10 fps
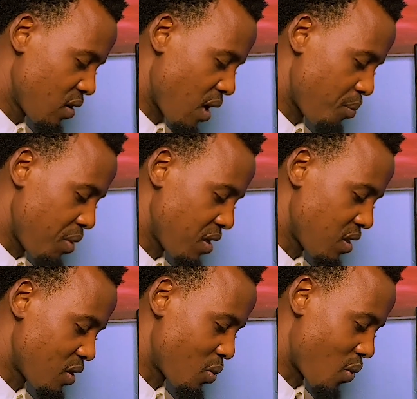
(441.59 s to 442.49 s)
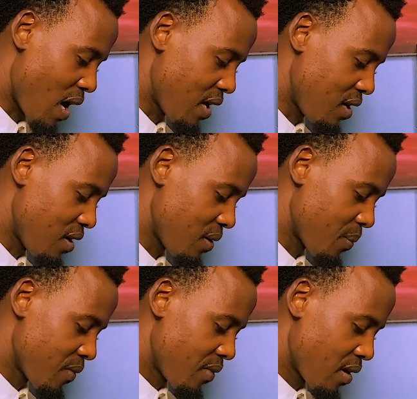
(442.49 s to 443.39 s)
And paste it right here.
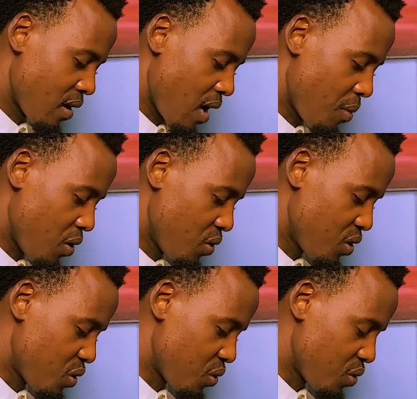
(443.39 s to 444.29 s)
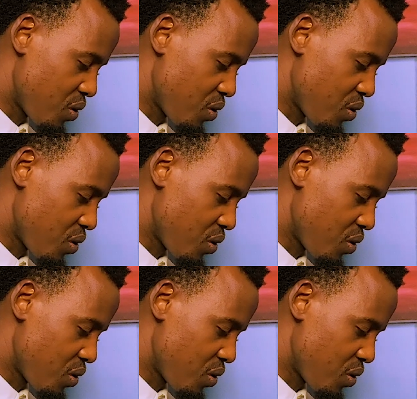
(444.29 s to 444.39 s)
Am I understood?